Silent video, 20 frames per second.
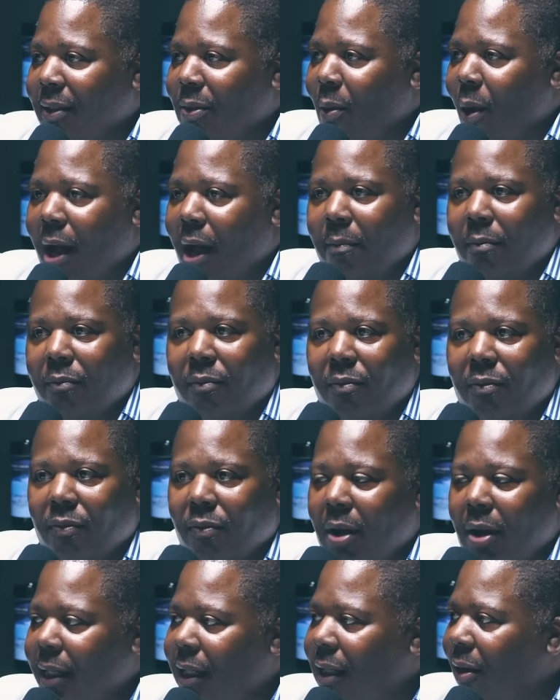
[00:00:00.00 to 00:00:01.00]
So I'm
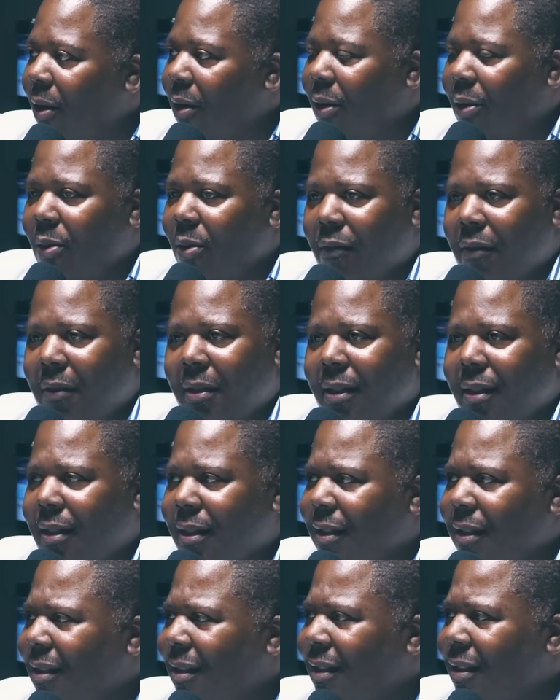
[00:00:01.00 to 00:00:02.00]
running all over
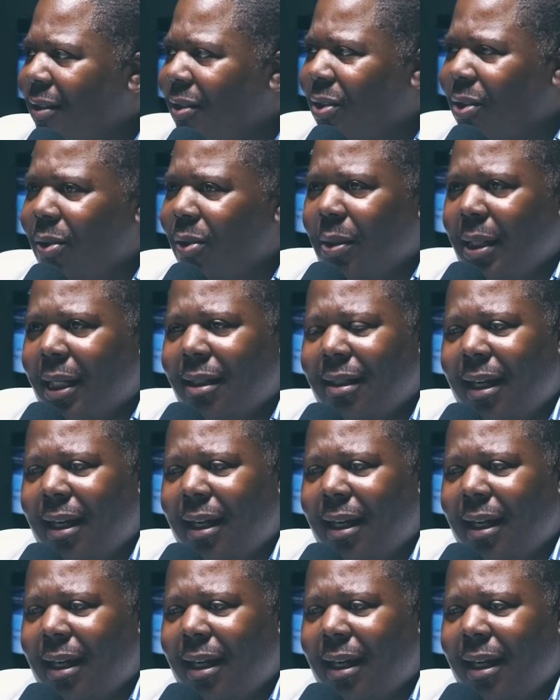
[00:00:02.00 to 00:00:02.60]
the studio.